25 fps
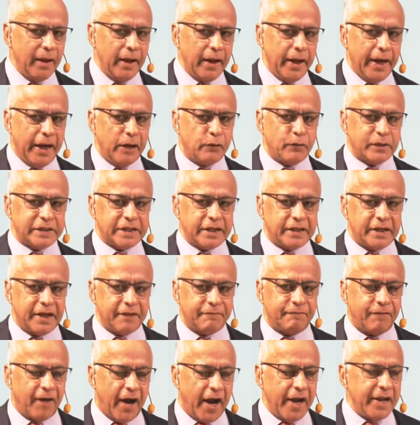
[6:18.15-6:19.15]
It was a
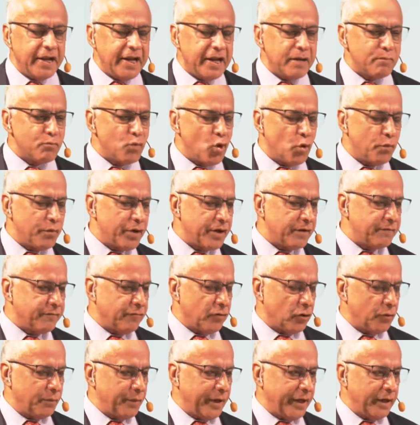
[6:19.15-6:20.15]
defining moment
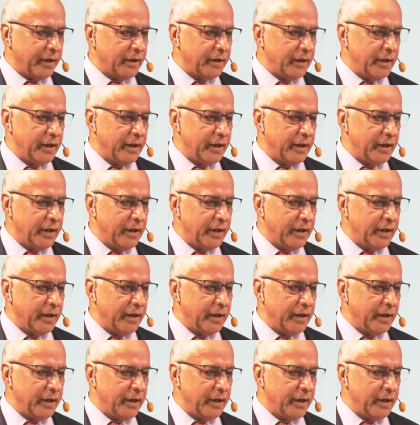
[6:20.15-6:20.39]
for me.